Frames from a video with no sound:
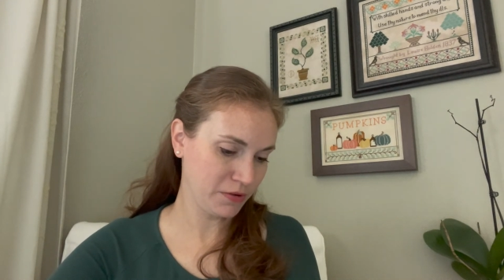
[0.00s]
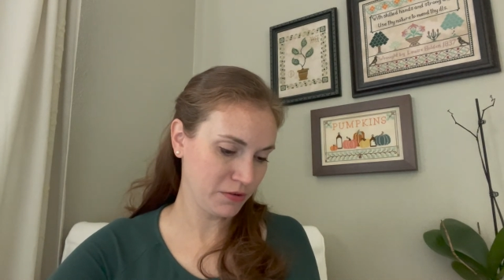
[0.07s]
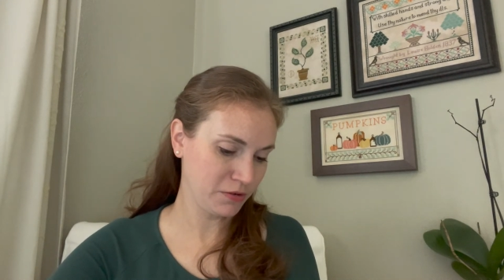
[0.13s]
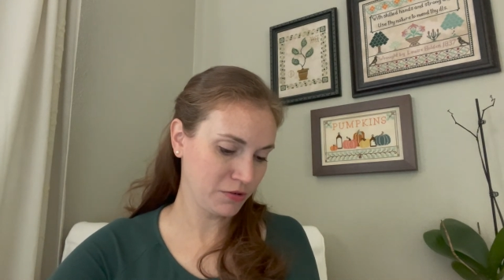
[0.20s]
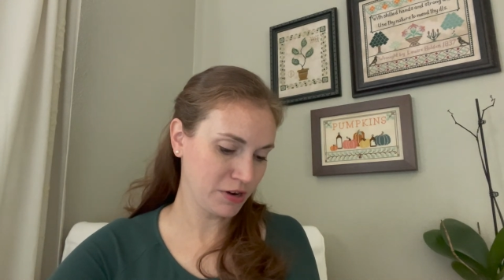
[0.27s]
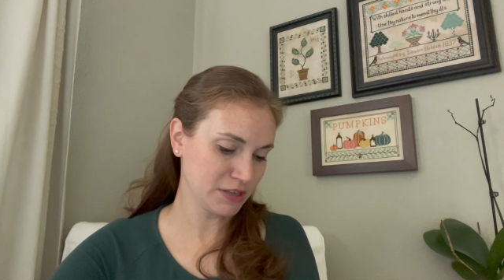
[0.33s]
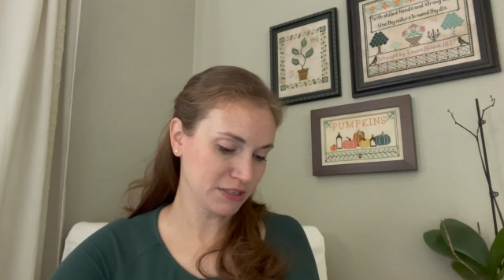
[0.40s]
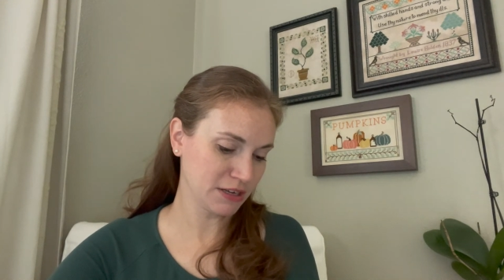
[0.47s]

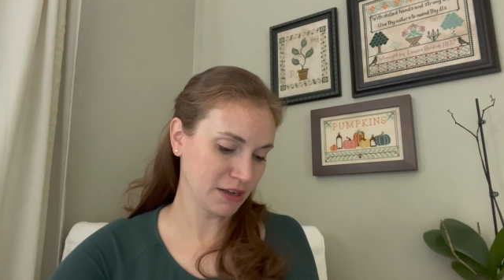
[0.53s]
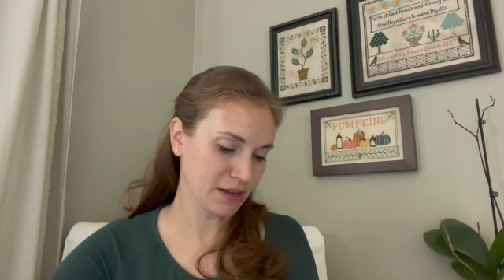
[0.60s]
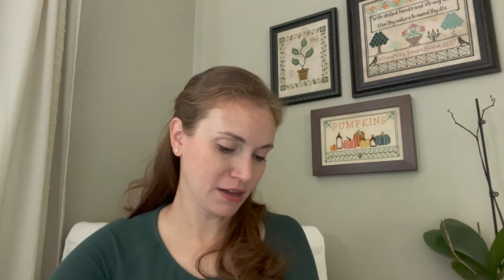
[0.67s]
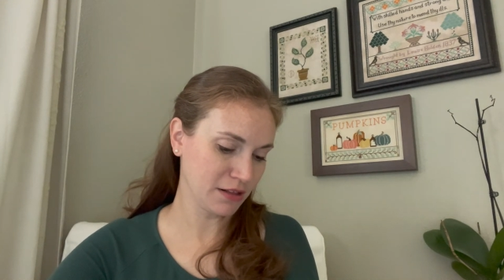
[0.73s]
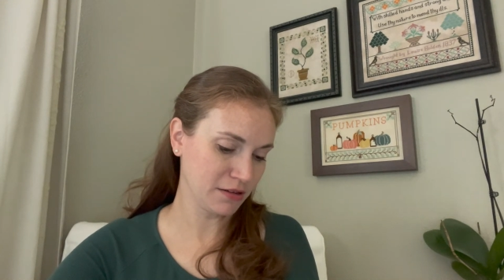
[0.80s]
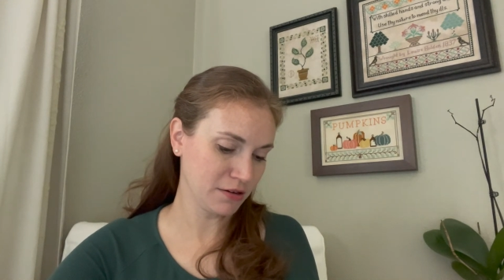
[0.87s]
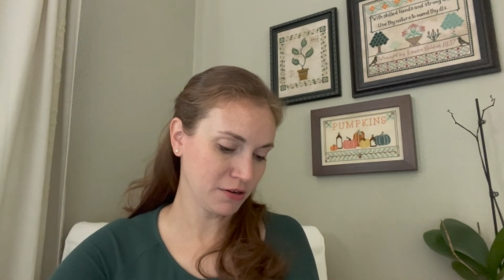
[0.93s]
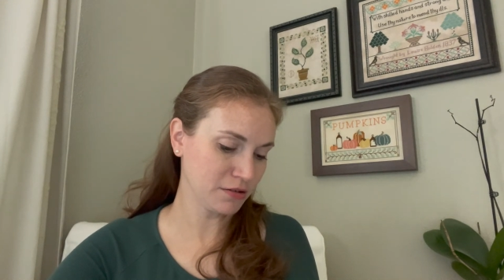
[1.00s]
Crescent
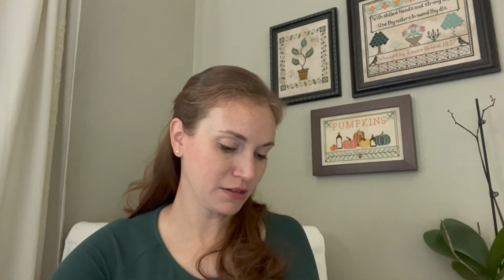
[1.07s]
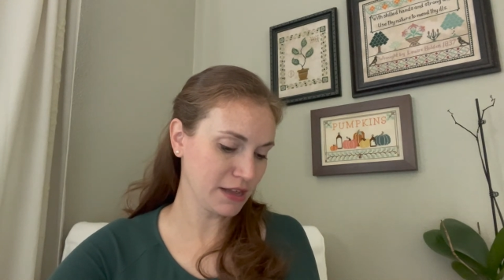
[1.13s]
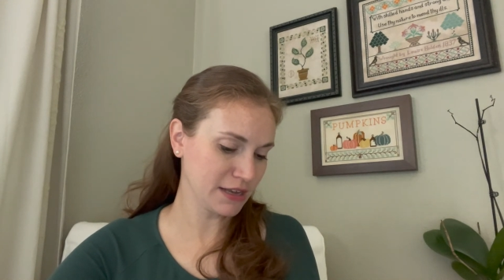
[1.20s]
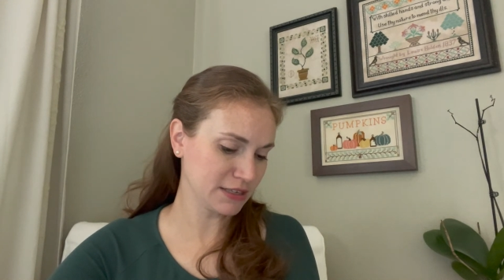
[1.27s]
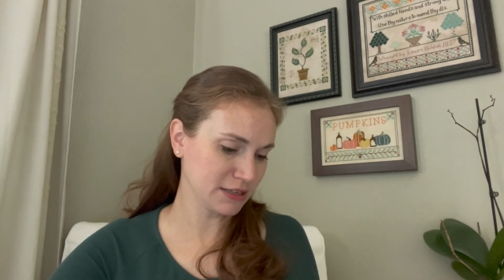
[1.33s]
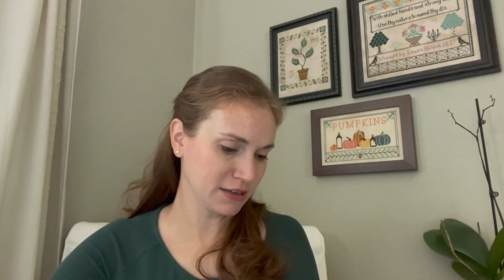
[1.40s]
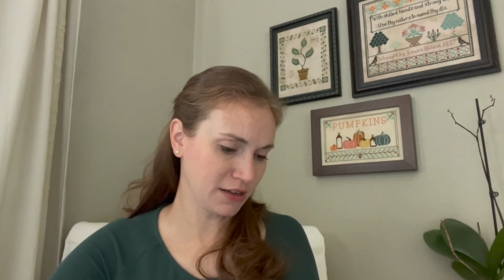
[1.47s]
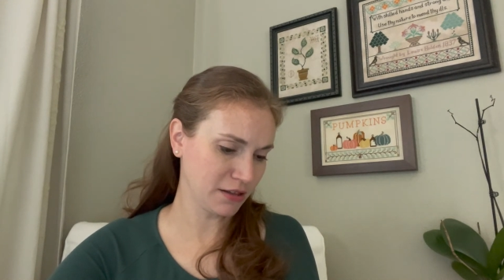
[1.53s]
Color or
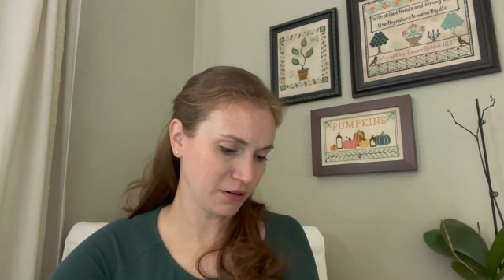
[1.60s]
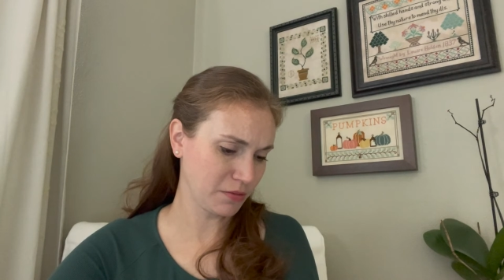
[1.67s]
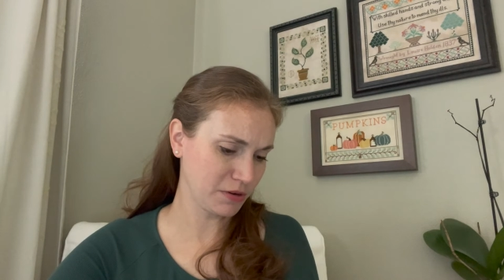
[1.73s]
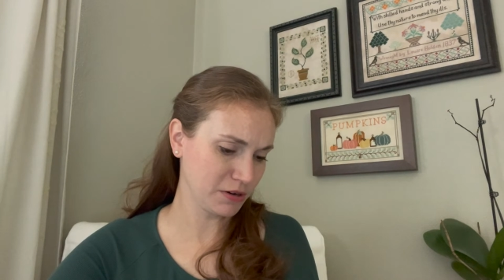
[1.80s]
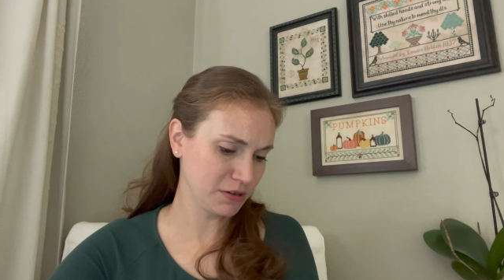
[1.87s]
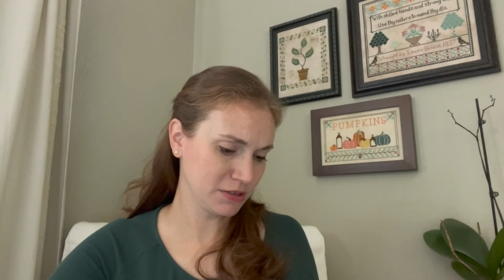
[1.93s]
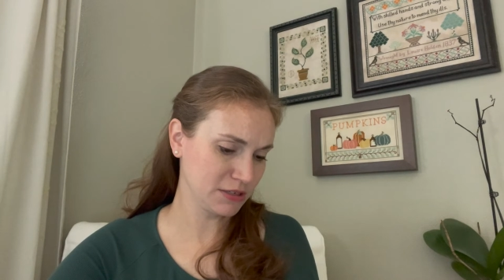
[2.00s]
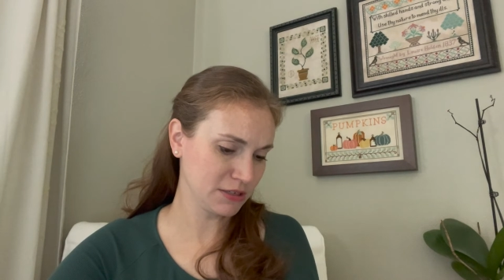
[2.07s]
Classic
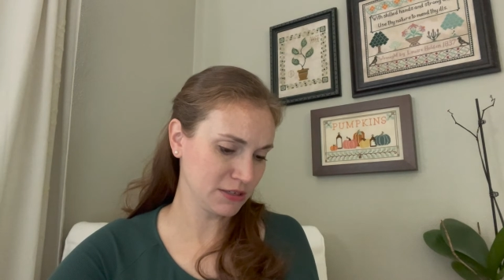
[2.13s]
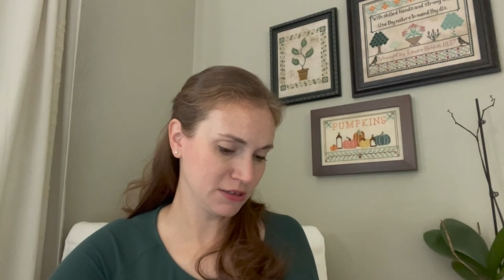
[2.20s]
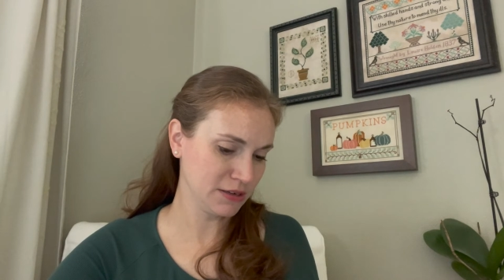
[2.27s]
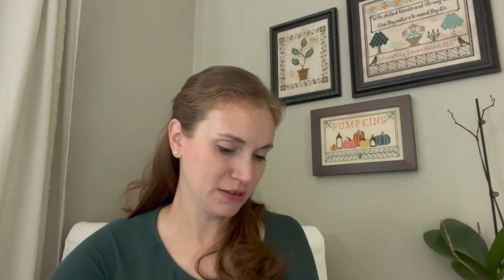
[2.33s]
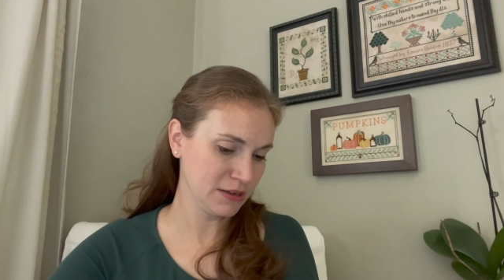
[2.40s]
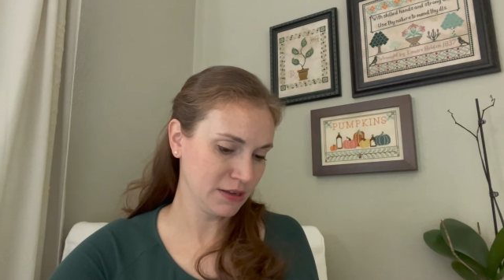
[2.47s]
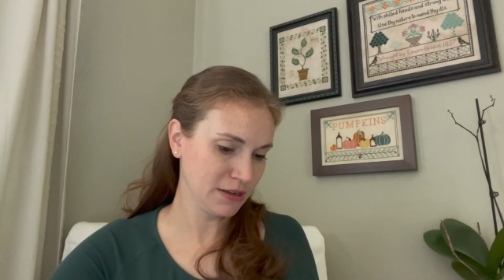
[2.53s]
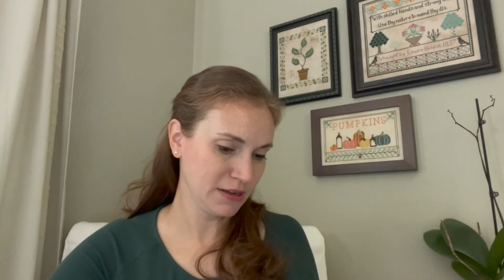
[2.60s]
Colorworks
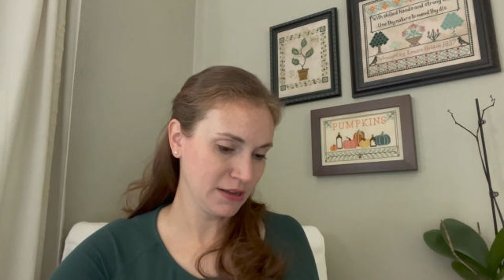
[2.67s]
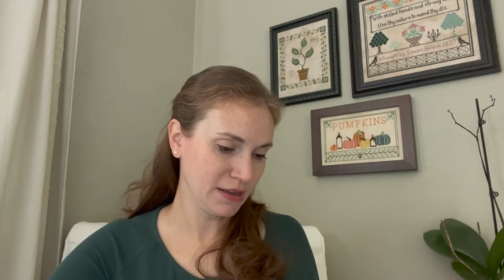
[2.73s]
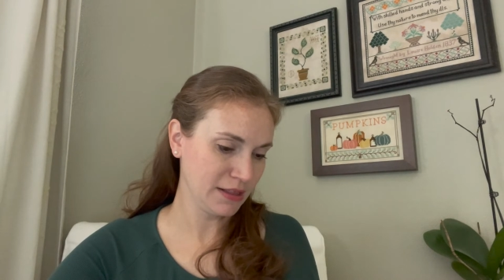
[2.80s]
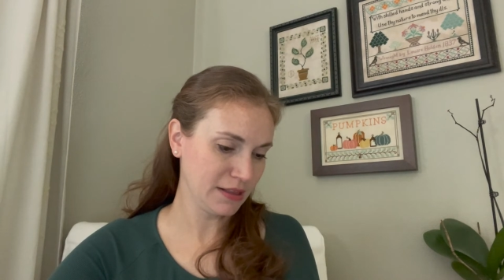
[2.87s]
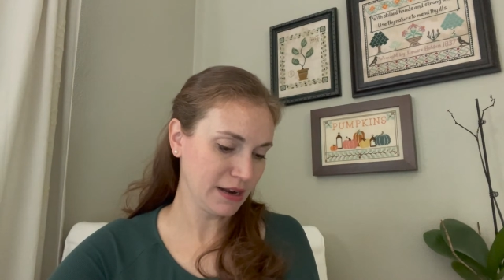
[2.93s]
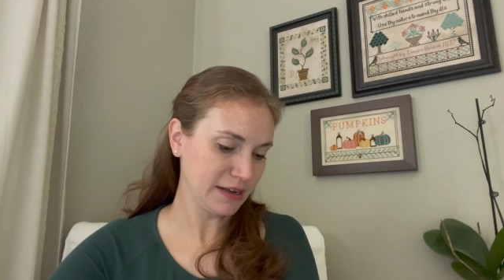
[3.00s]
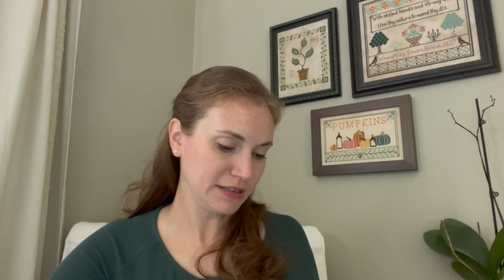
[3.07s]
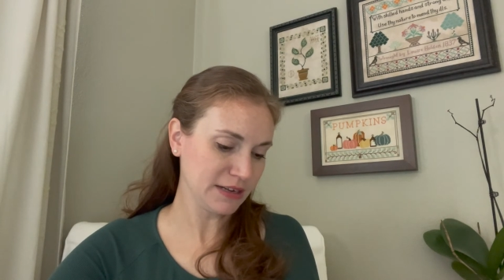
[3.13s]

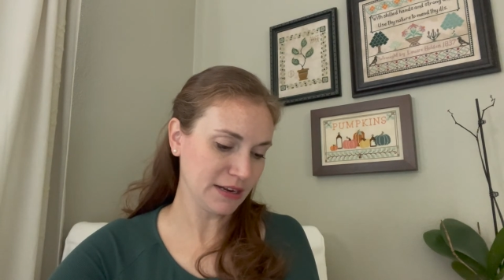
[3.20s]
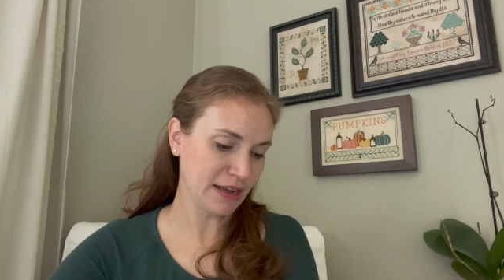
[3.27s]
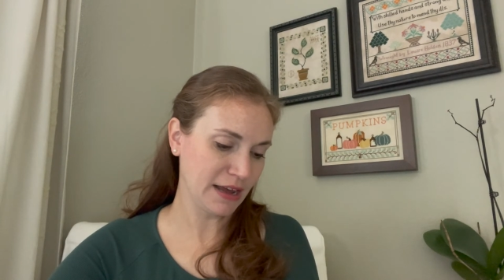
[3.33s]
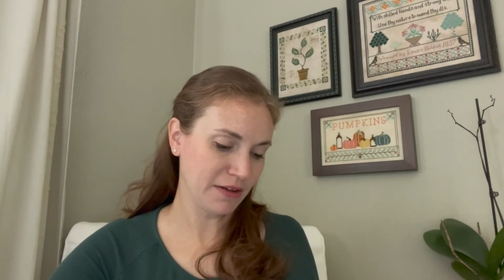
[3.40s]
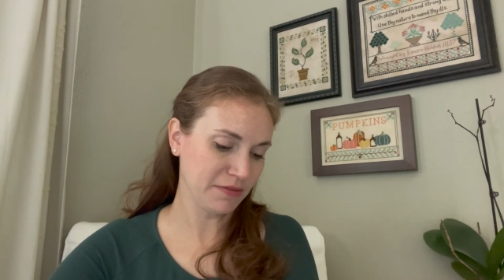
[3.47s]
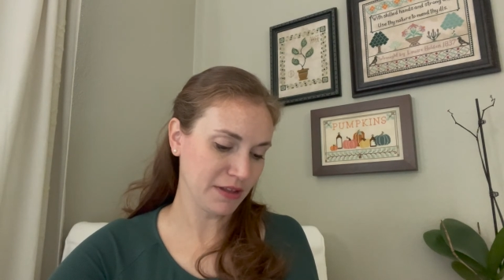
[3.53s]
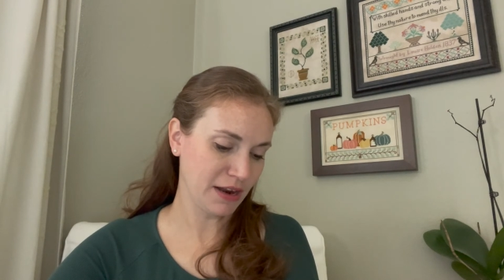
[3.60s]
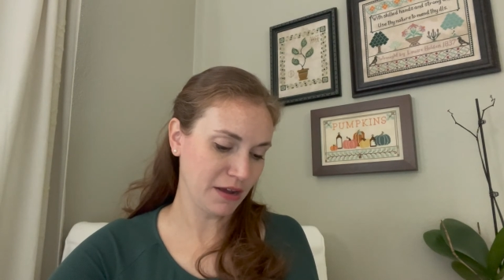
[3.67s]
that I didn't
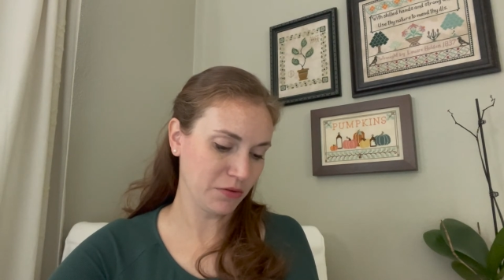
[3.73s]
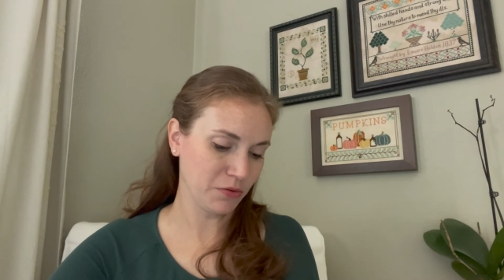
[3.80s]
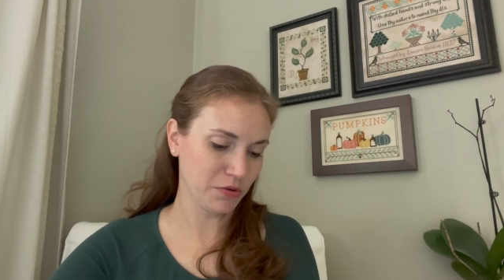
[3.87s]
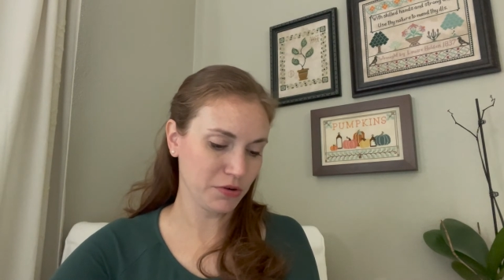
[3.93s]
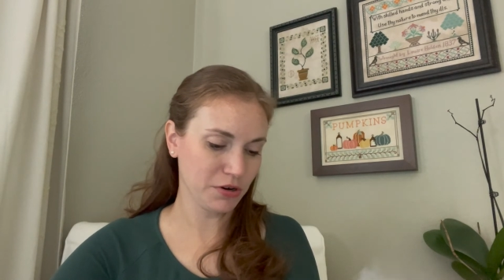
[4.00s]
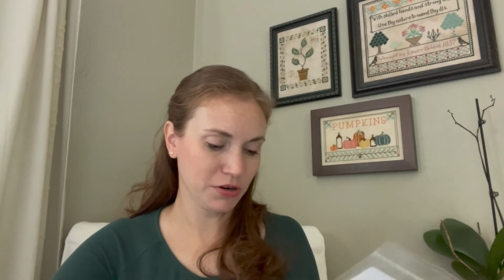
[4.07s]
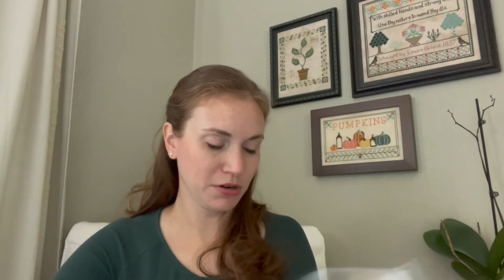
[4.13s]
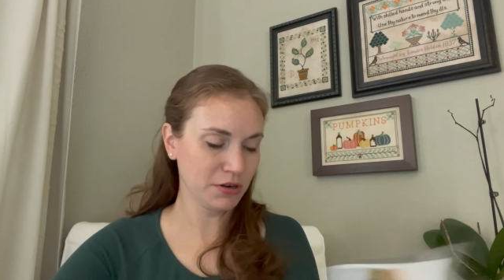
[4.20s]
have that I ordered,